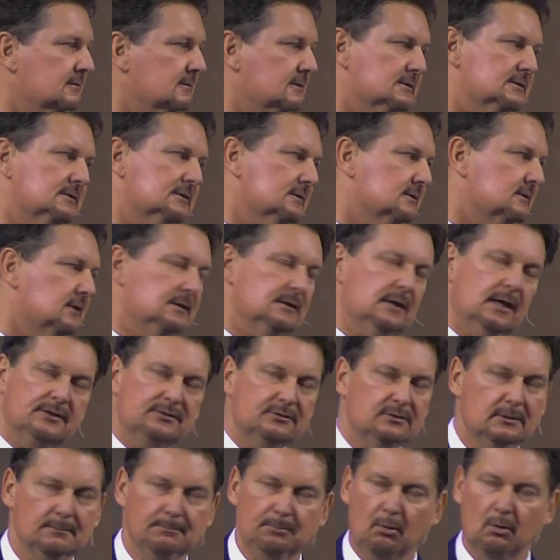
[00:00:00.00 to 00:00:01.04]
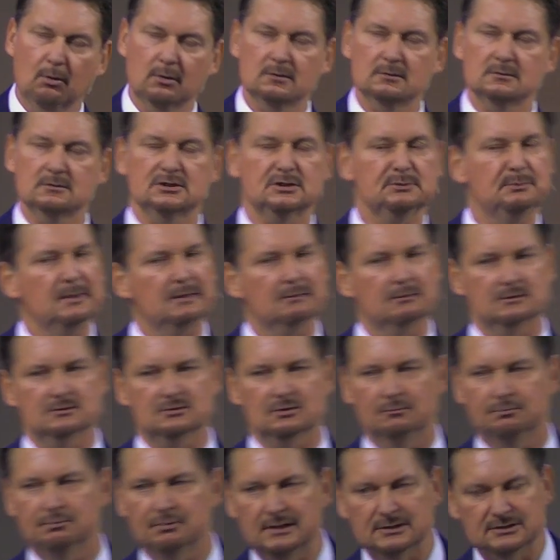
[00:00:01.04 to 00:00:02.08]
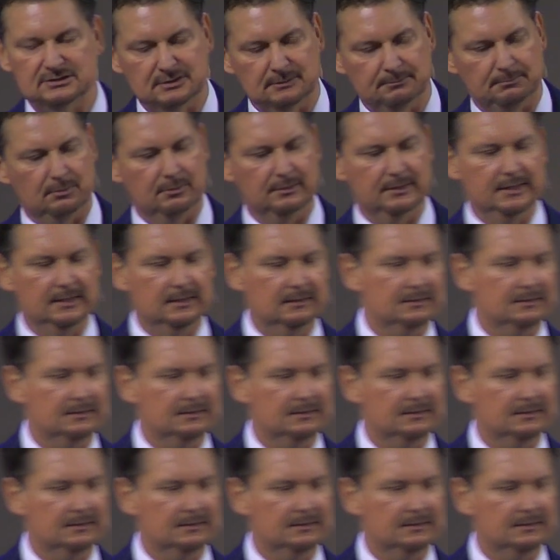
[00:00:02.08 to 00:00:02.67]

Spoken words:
this is another important spiritual principle